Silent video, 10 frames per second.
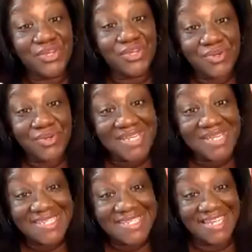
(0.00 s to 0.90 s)

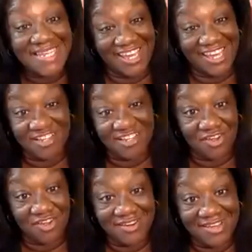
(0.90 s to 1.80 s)
curious and
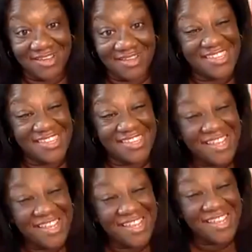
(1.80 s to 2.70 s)
engaged audience. And
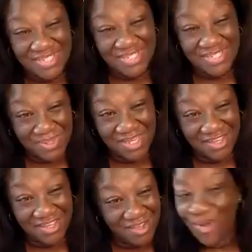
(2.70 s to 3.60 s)
that just happens to
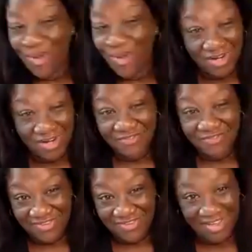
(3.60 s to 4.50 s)
be one of
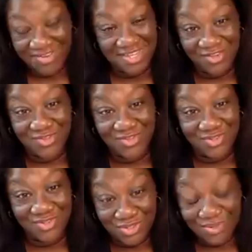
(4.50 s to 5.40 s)
my favorite things
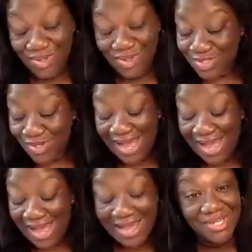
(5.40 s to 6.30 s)
to do.
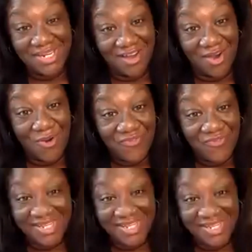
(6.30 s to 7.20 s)
So I'm going to
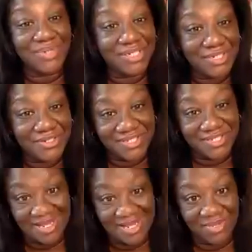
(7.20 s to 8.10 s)
hopefully have a really
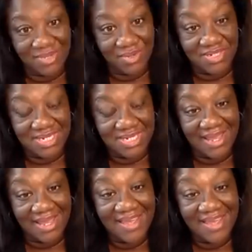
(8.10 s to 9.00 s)
good time here with you
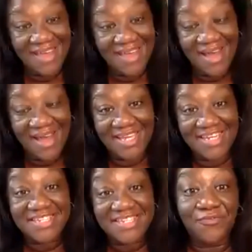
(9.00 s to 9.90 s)
today.
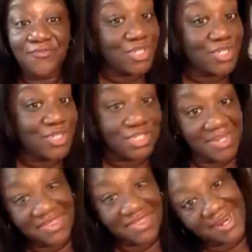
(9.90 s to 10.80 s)
It is
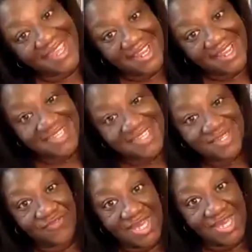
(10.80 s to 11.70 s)
unfortunate for me that I cannot
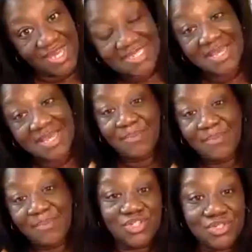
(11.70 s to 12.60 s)
see your faces, but